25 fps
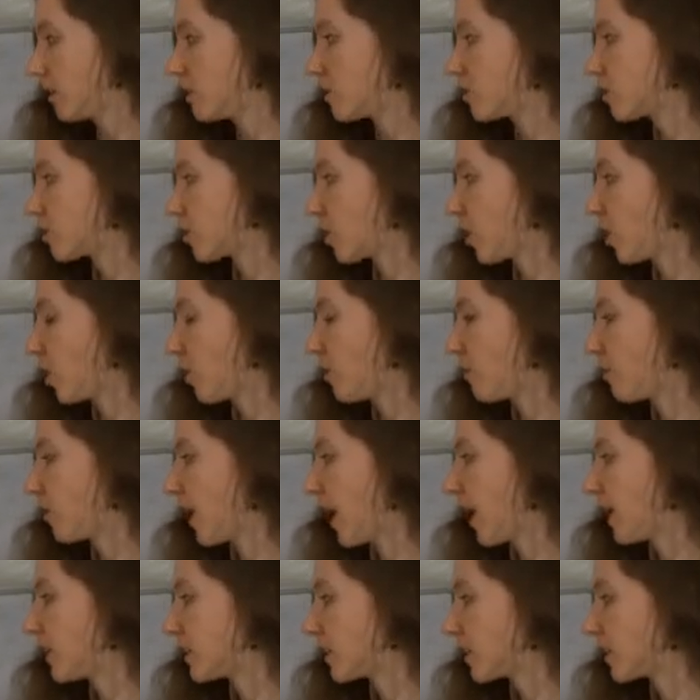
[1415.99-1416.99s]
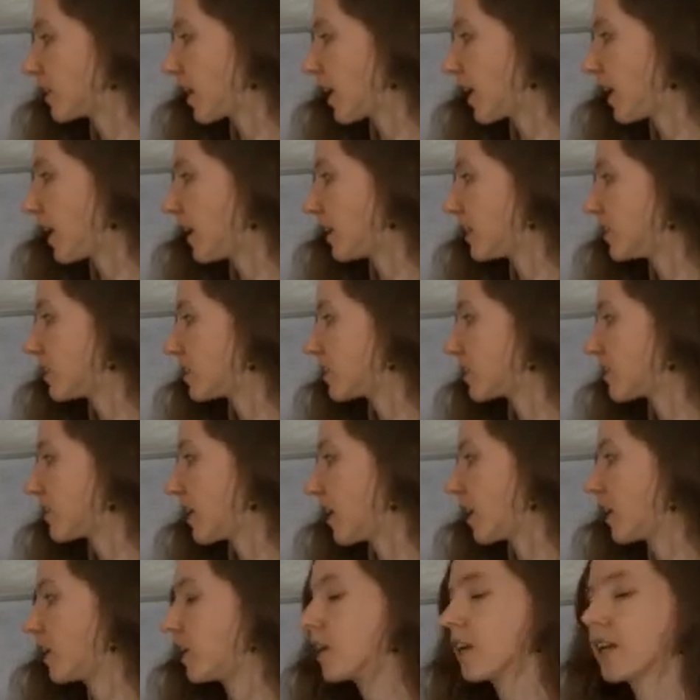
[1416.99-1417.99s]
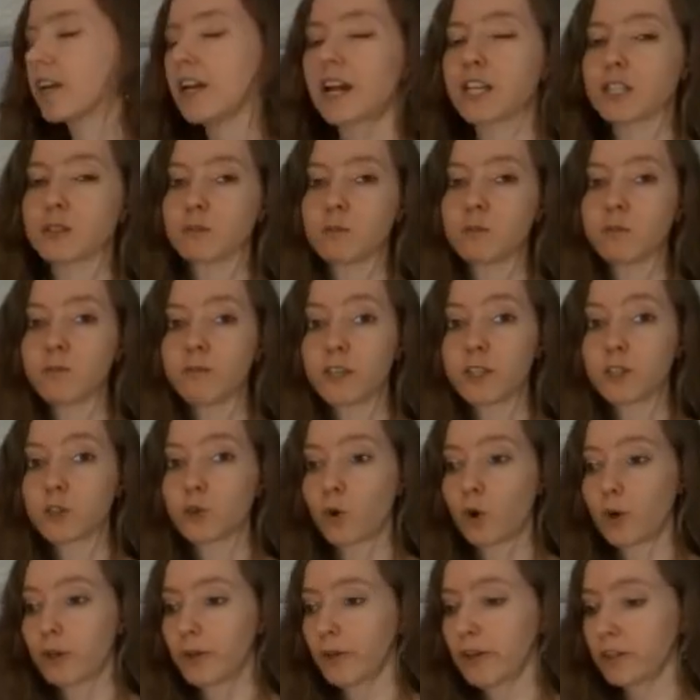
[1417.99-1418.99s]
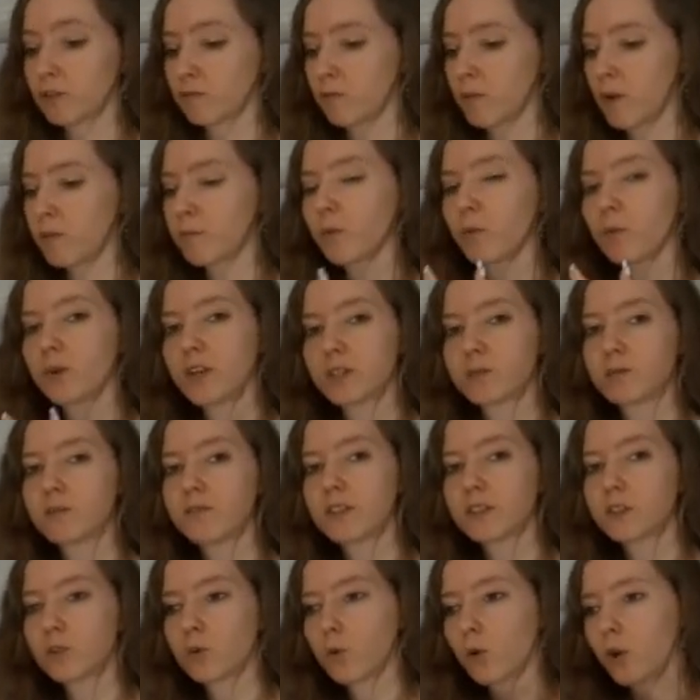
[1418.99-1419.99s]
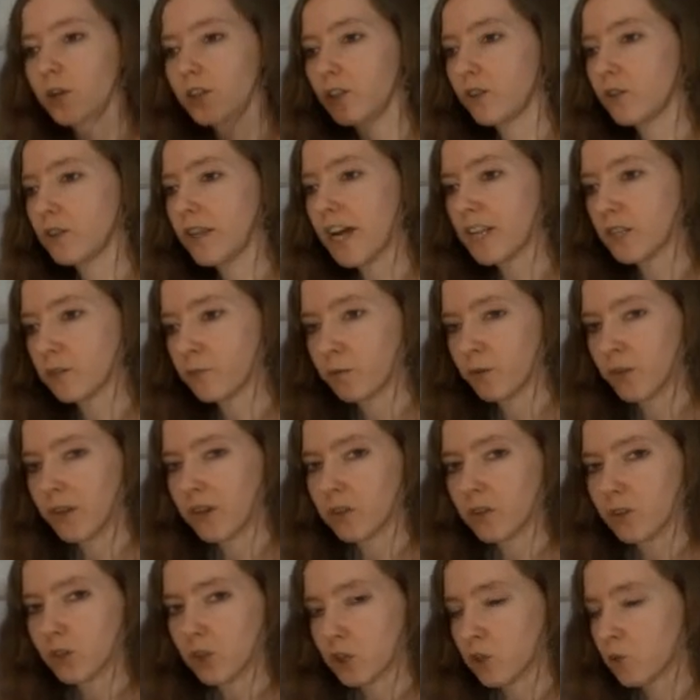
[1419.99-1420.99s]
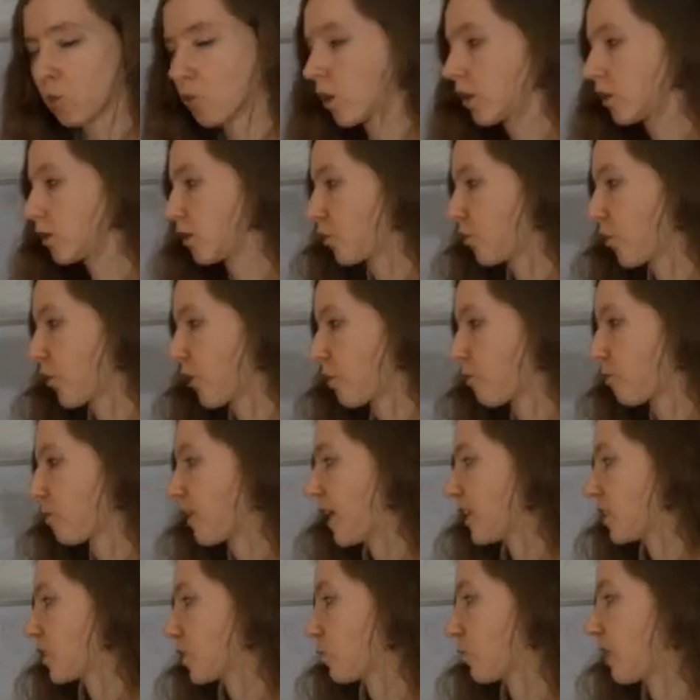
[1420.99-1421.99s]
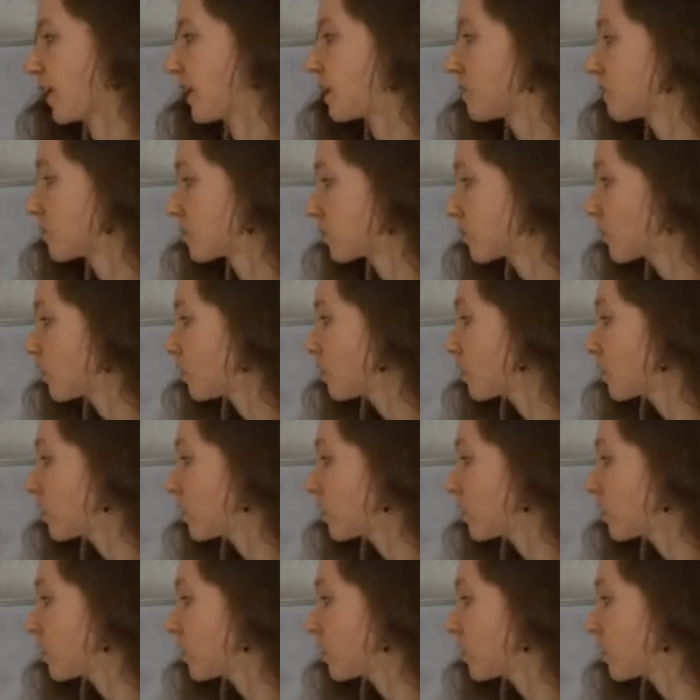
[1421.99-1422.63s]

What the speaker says: So if that's the case, then it has to be moving toward you, because remember, when it's moving toward you, that's when we get the short little compressed waves.